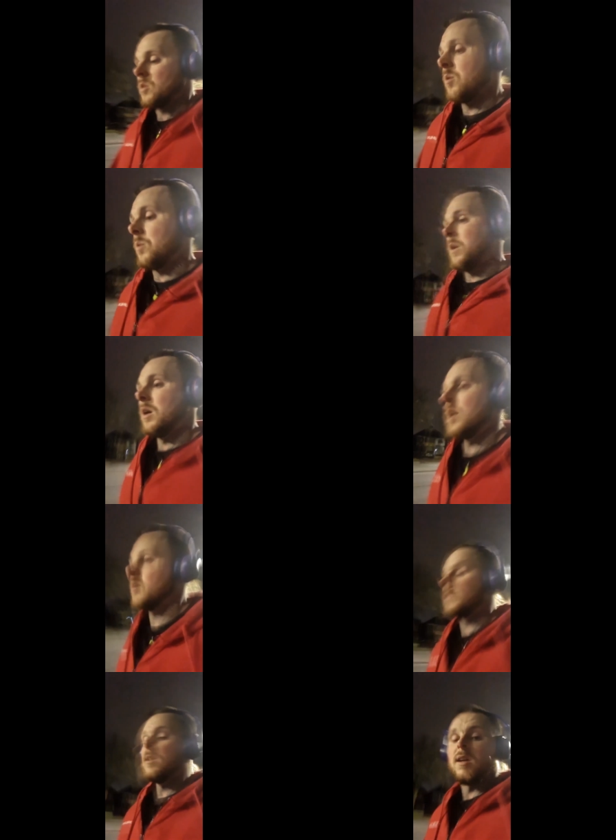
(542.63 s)
so
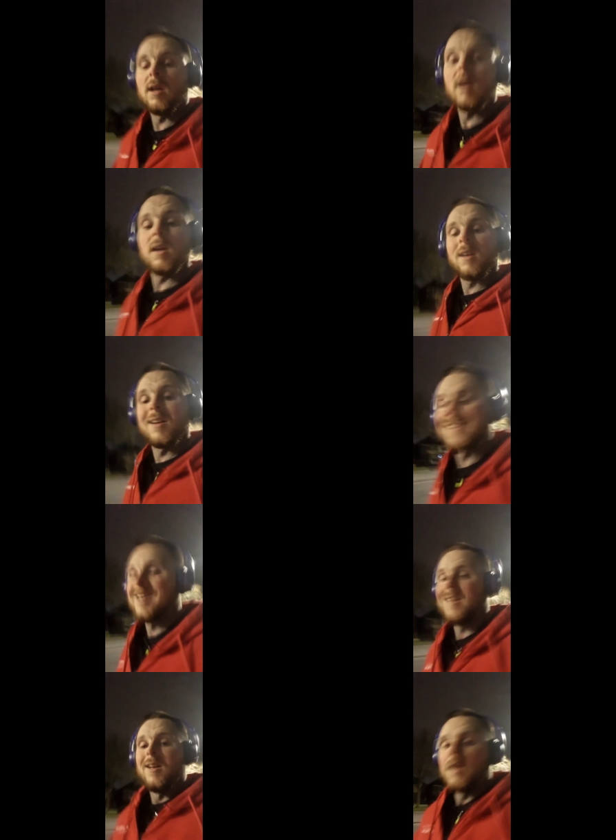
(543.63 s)
i didn't
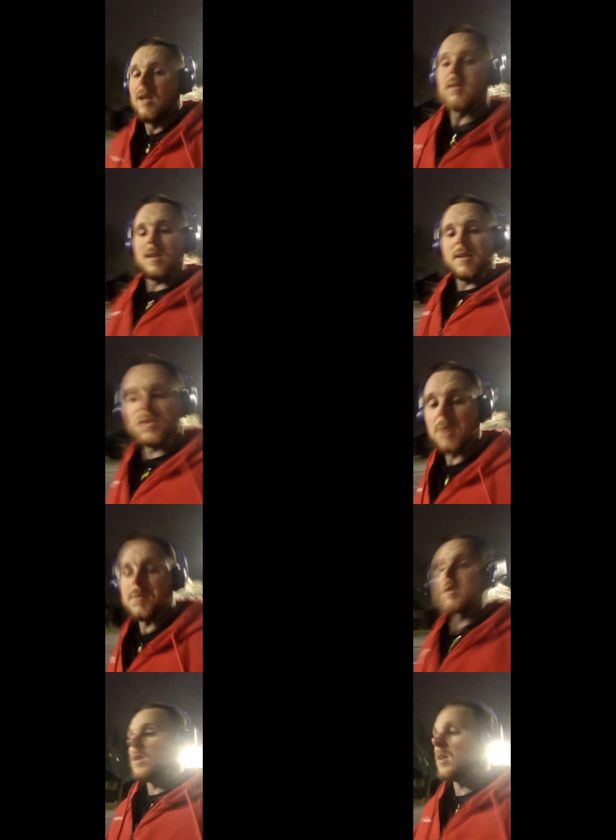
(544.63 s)
didn't have
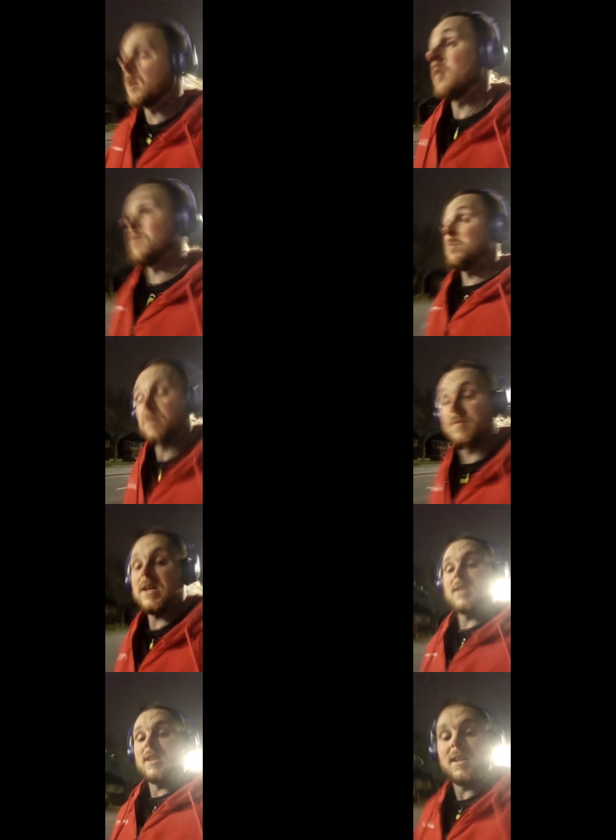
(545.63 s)
time to put
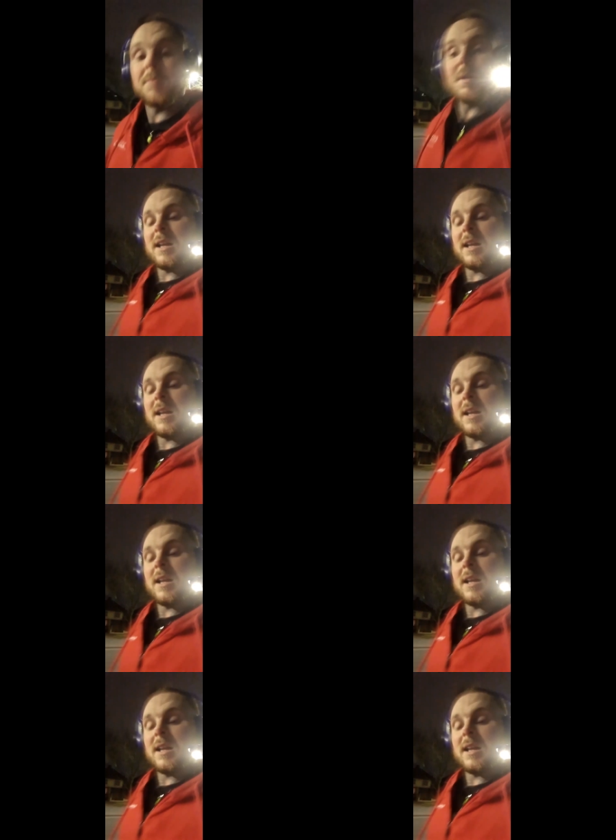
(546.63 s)
vaseline on